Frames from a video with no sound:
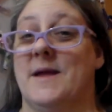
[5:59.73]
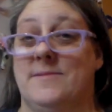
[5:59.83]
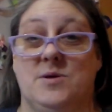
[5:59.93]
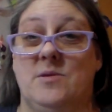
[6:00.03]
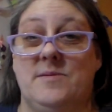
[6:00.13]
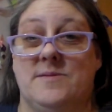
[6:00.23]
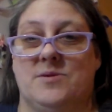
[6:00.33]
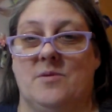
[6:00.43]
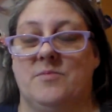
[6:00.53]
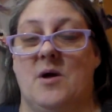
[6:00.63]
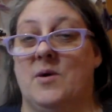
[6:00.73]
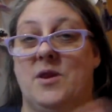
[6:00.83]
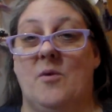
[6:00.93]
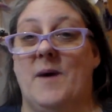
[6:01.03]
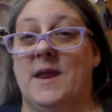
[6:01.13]
But I still just don't know,
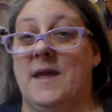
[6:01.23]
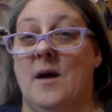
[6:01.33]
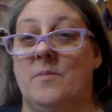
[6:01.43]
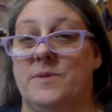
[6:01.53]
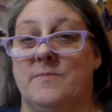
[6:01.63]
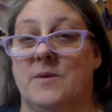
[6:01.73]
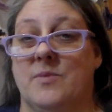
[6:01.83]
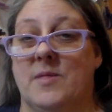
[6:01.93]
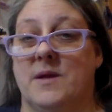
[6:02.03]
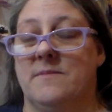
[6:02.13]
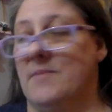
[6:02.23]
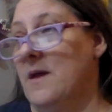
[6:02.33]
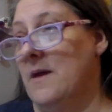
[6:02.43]
and nobody helped me with it.